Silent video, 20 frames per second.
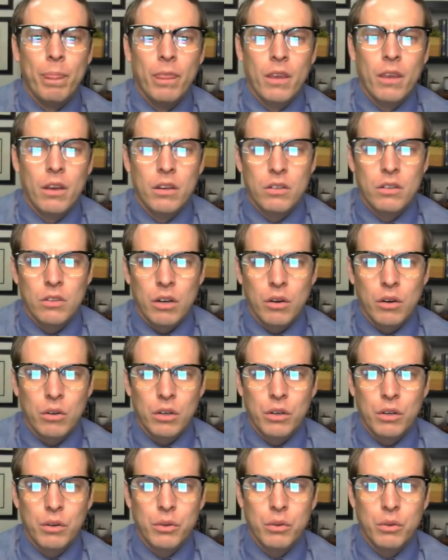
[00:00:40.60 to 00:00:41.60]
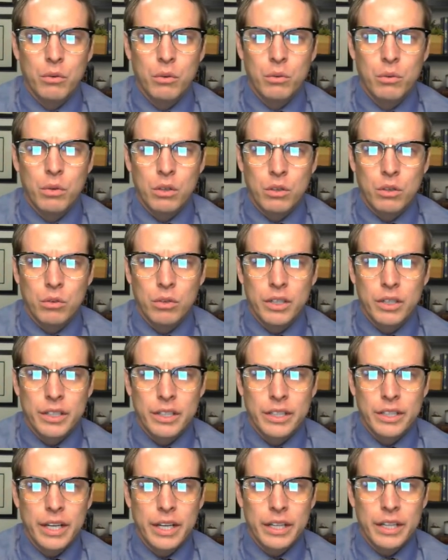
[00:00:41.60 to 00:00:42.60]
So I'll go through real quick
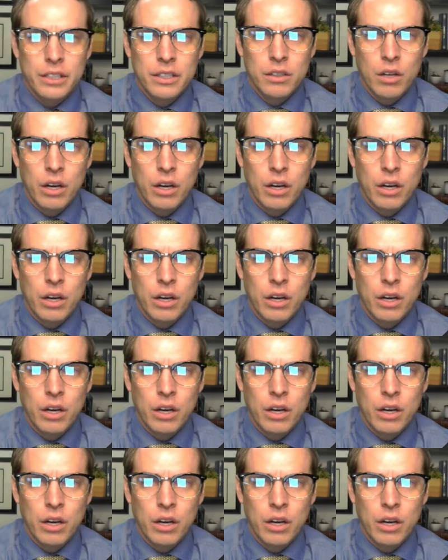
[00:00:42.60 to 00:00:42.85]
again.